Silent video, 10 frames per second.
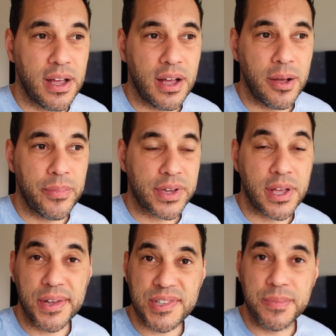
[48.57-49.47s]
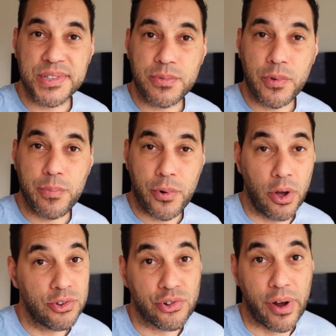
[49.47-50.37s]
the customer's
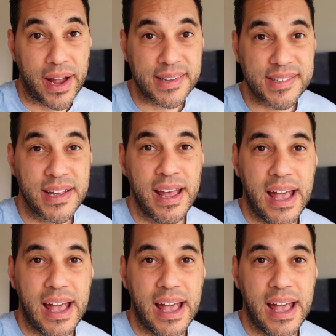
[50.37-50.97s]
contracts